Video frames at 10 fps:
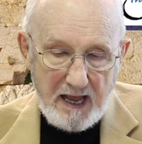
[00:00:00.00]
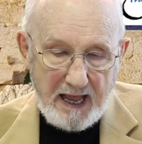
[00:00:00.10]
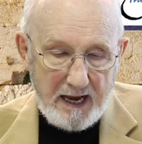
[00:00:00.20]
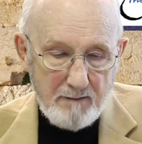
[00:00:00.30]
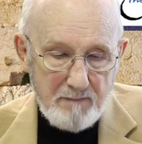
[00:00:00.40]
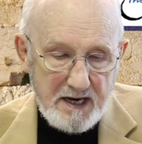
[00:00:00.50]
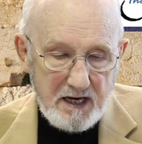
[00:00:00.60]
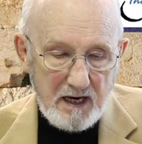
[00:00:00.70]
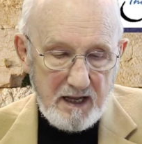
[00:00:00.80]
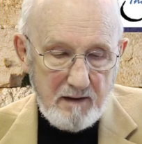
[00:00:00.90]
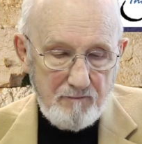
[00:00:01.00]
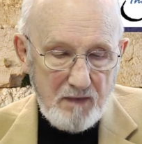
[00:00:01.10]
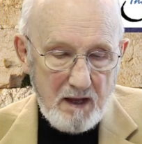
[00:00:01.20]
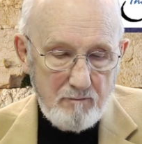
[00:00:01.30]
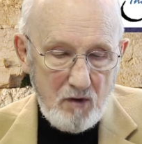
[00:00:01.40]
and immediately
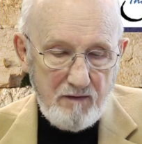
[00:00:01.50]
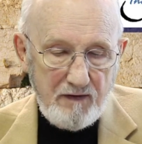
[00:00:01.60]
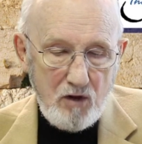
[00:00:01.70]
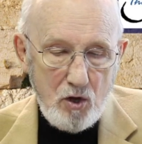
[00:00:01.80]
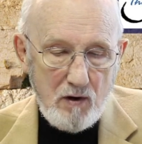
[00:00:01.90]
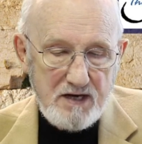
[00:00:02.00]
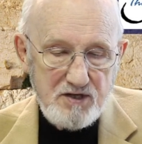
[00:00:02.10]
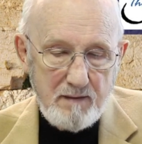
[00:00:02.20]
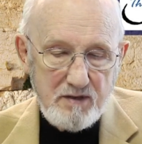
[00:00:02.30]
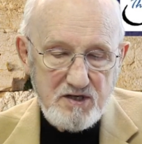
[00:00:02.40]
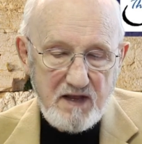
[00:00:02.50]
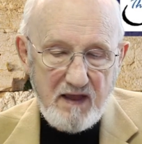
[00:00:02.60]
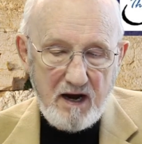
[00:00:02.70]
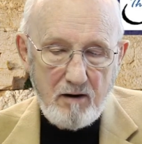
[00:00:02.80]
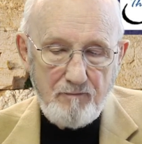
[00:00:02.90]
moving the U.S. Embassy
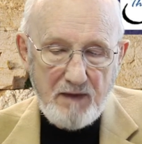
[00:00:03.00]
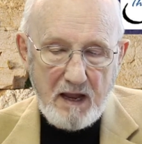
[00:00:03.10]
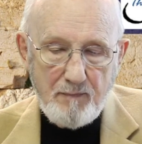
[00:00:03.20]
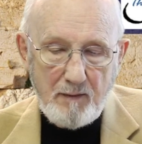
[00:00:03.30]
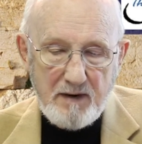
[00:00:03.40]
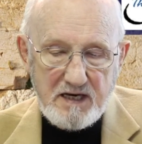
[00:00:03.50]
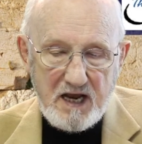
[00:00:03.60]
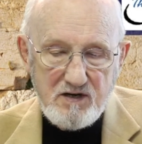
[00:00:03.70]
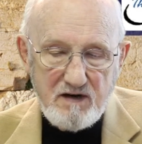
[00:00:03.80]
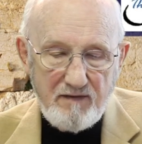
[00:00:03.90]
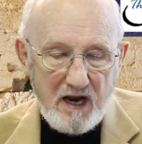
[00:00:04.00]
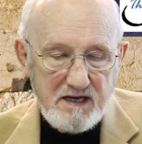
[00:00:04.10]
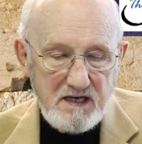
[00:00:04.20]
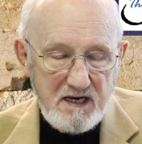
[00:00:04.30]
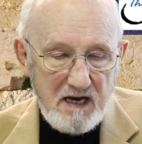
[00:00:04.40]
there. Implementation of the
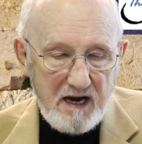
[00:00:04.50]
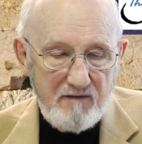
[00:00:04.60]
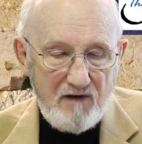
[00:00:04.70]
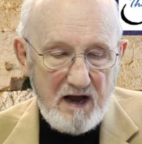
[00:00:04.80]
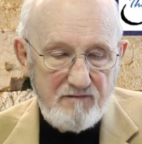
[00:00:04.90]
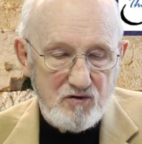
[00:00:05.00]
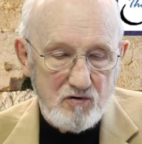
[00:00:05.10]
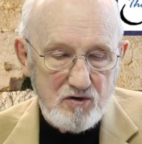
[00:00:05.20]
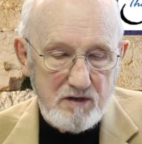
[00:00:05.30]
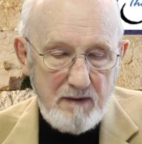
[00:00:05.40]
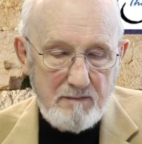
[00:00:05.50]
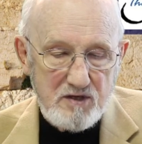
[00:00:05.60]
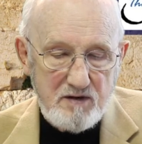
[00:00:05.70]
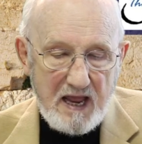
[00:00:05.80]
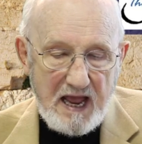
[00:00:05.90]
1995 Jerusalem
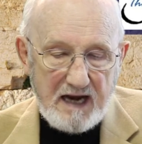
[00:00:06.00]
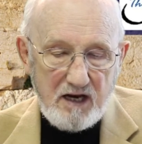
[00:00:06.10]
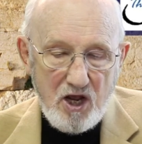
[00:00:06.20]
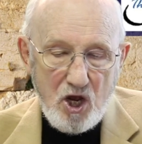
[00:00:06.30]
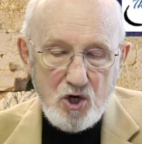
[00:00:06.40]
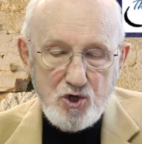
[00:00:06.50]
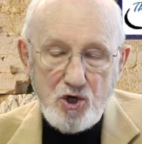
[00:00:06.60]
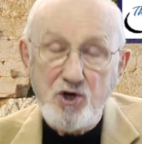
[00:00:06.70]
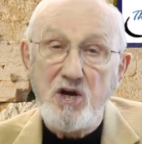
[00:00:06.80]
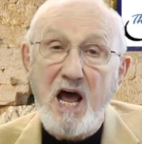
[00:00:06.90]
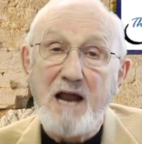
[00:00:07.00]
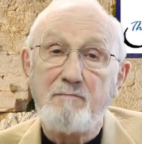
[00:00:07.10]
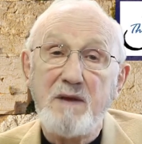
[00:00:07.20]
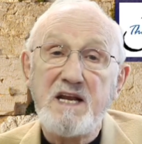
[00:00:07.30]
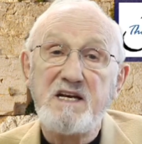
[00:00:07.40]
Embassy Act should
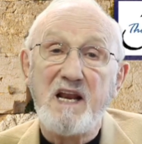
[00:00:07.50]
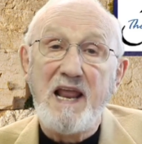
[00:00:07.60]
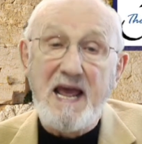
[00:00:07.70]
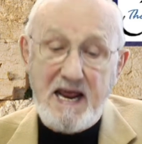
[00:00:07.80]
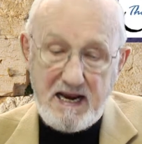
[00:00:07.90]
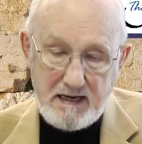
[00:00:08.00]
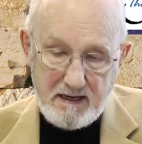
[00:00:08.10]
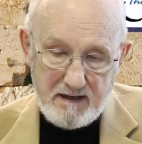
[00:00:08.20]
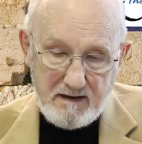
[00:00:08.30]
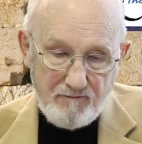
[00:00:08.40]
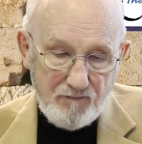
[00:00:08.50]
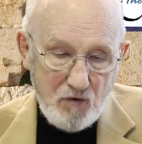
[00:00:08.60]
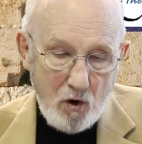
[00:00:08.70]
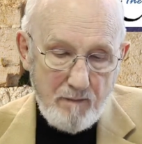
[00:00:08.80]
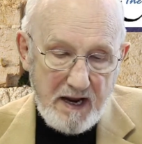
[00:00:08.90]
not be delayed
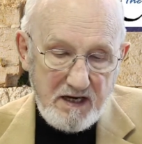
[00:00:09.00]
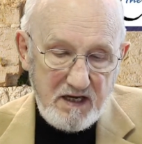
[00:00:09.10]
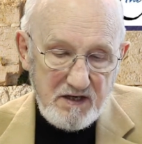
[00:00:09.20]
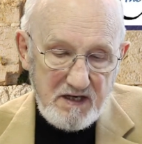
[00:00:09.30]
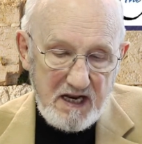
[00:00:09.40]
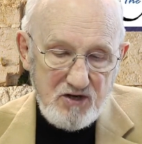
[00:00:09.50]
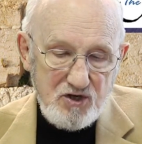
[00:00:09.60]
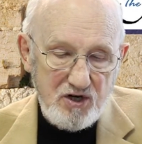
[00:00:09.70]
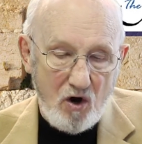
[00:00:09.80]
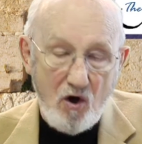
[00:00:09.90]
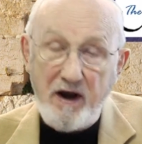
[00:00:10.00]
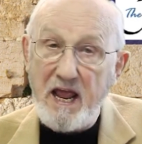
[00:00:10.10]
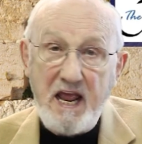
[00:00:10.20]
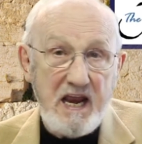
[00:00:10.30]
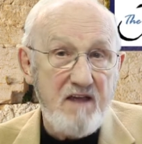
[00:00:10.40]
nor made contingent on
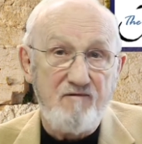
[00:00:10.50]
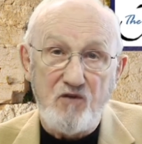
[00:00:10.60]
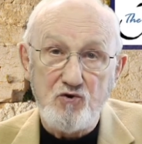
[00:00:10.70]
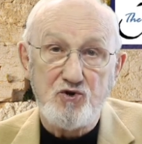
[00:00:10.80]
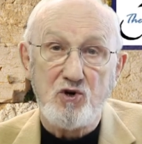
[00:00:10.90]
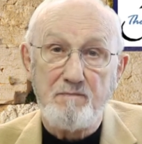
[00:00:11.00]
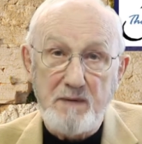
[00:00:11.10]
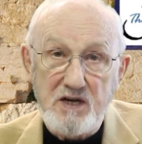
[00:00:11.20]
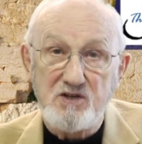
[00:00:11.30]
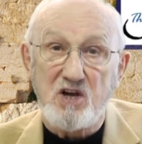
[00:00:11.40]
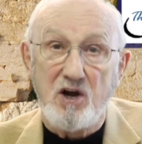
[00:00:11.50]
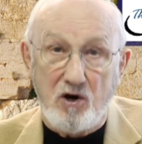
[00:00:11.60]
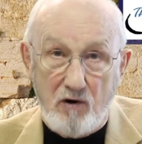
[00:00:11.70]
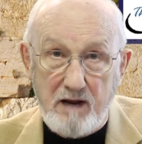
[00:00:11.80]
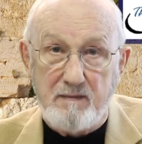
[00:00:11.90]
any future peace
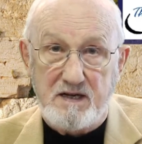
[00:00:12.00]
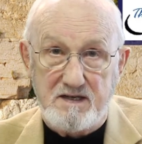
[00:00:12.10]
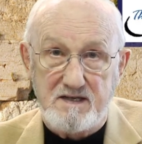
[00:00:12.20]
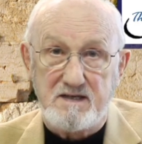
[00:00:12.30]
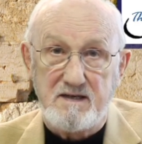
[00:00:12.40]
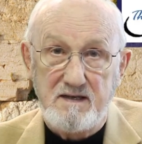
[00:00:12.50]
agreements.